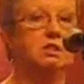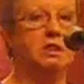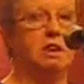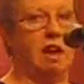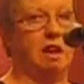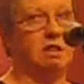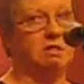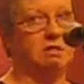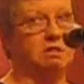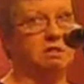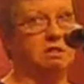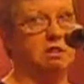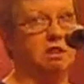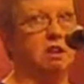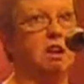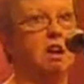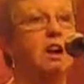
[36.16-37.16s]
yes,
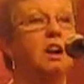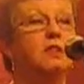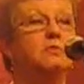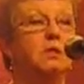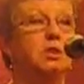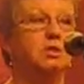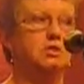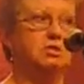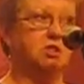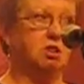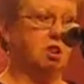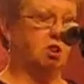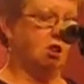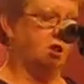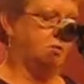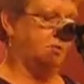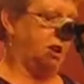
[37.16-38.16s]
a motor
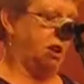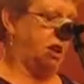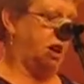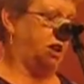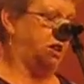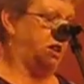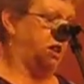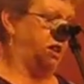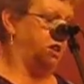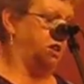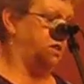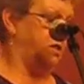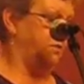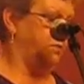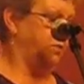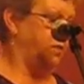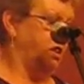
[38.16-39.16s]
car mechanic.
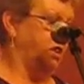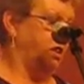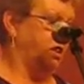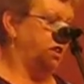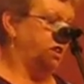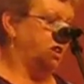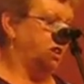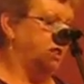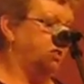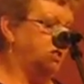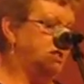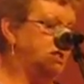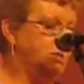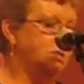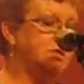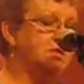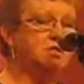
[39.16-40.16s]

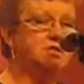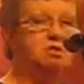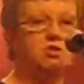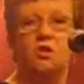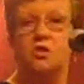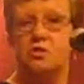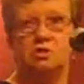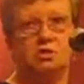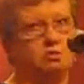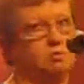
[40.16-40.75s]
This was not